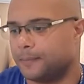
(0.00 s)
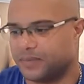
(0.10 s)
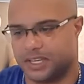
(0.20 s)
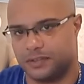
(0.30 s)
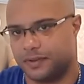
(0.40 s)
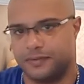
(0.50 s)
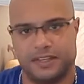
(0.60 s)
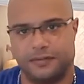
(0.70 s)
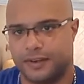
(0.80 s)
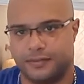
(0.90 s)
It's
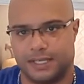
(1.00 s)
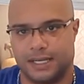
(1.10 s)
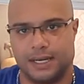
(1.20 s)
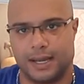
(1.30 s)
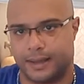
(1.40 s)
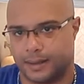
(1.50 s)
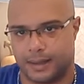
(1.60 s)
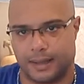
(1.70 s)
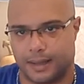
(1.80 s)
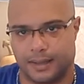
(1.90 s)
50-50
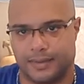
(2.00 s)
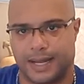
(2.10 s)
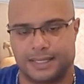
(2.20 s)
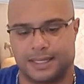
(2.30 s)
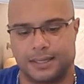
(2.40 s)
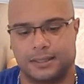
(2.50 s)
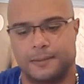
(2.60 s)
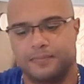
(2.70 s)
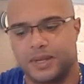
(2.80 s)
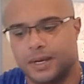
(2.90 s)
and that's it.
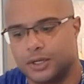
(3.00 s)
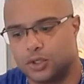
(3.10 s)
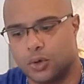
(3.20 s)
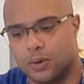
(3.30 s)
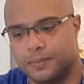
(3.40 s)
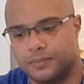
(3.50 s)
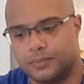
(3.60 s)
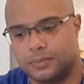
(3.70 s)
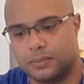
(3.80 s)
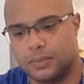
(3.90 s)
So
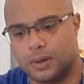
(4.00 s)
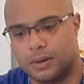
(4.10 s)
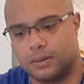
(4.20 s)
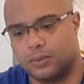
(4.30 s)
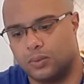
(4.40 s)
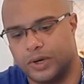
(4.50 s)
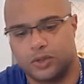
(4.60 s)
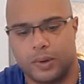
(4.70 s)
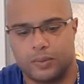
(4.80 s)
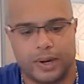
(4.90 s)
which
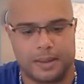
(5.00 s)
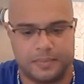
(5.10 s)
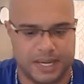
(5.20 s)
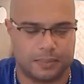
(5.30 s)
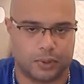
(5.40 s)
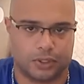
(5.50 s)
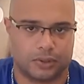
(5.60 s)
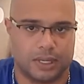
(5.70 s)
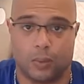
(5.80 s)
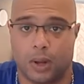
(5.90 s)
one would I pick
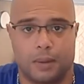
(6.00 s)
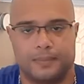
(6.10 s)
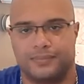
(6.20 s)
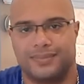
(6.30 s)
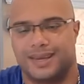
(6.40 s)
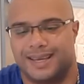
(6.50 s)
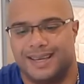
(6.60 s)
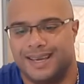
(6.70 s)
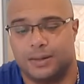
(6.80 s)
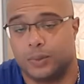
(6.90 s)
personally? Well,
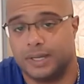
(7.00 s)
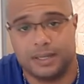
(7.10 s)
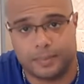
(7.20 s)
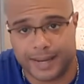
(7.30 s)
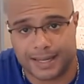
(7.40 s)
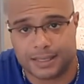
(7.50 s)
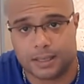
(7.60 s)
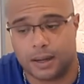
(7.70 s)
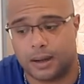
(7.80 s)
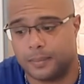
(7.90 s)
it really depends.
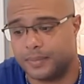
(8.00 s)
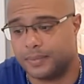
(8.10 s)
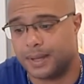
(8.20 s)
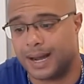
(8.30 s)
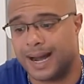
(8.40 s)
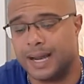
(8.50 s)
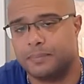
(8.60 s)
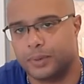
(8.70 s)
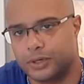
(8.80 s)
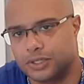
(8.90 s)
I
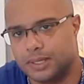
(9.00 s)
personally